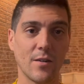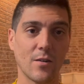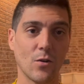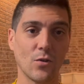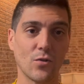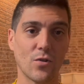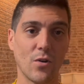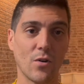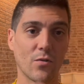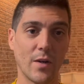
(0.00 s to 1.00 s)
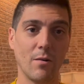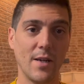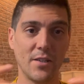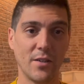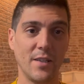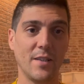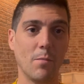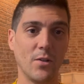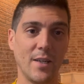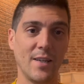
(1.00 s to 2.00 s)
control regulation in the
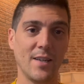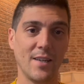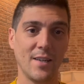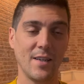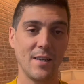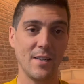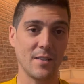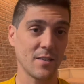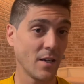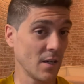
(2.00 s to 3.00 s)
body is.